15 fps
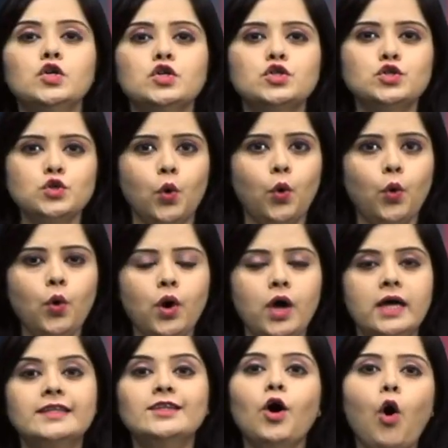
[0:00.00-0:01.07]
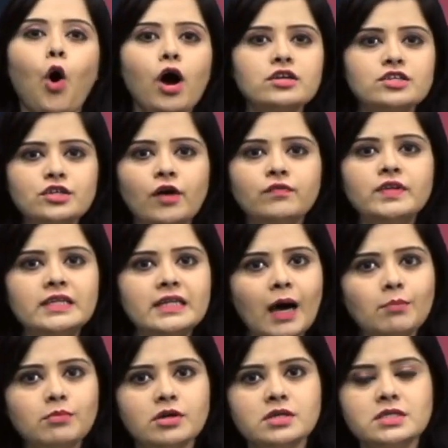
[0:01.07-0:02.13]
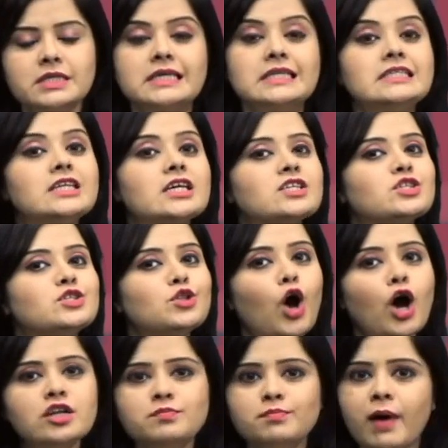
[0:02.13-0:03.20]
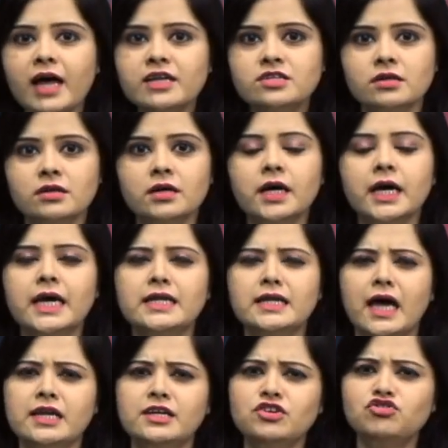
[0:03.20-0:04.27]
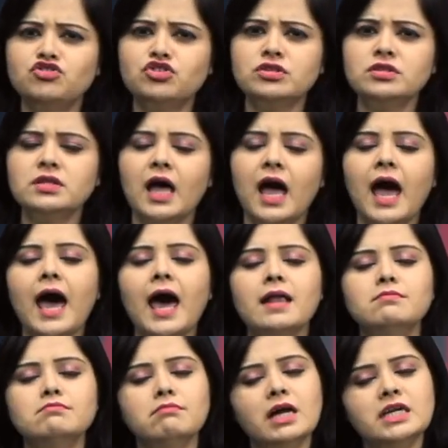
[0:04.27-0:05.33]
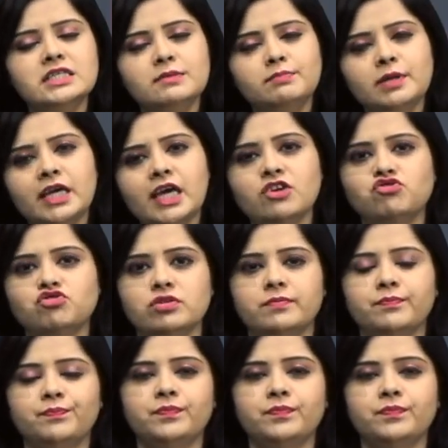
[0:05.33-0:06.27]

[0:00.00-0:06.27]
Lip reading: So, the order of the numbers does not matter in addition and multiplication.